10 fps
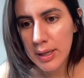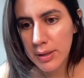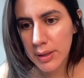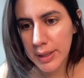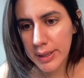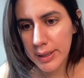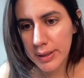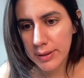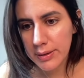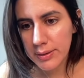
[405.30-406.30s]

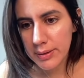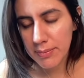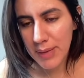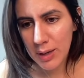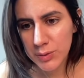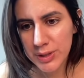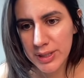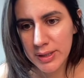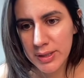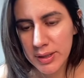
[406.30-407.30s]
the mouse
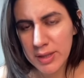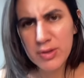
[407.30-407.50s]
here, I don't know